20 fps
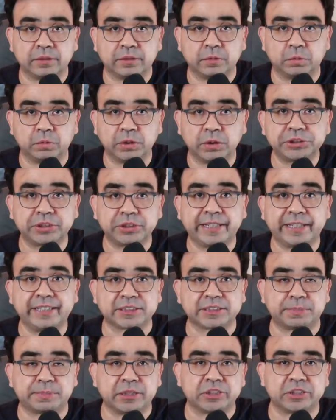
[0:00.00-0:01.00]
Rooster Teeth is
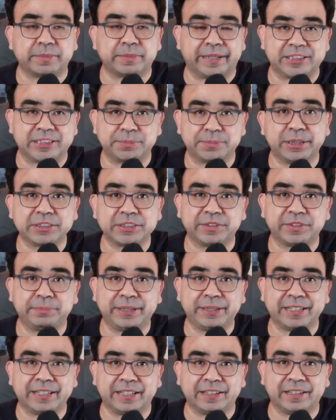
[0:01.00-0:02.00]
sponsored by
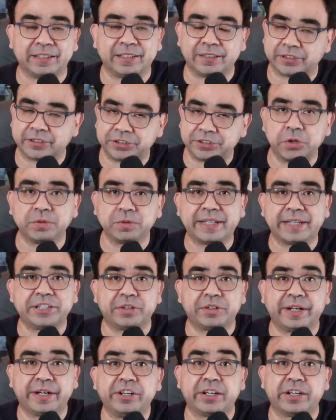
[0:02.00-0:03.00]
ExpressVPN. Don't let
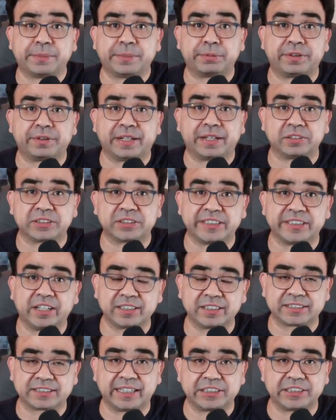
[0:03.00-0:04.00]
your internet provider see all
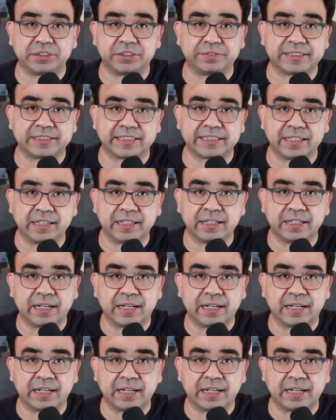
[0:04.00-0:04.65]
the sites you visit.